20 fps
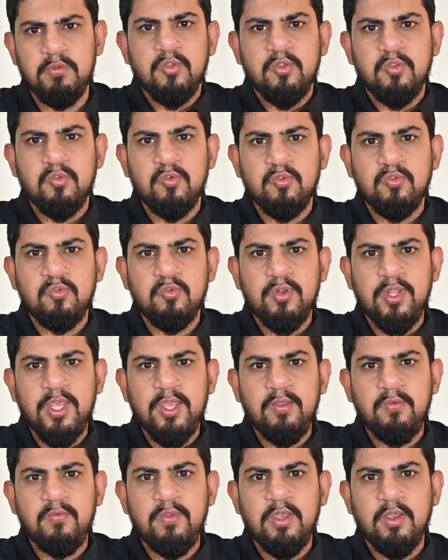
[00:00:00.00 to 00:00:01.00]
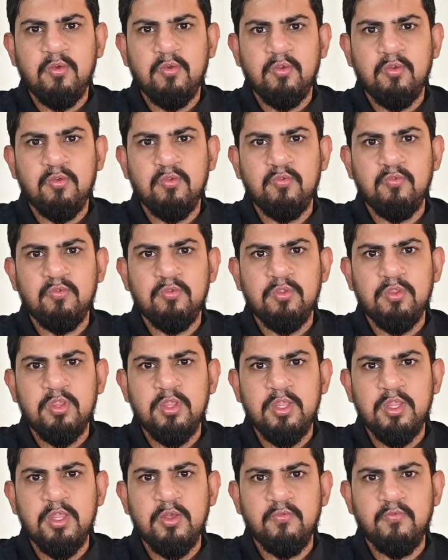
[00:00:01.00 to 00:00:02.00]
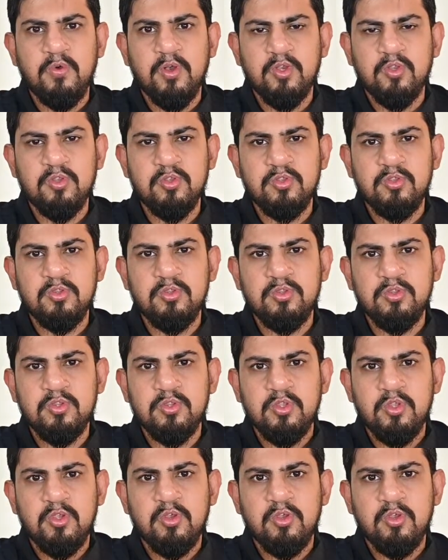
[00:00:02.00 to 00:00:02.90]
So today we are going to see some functions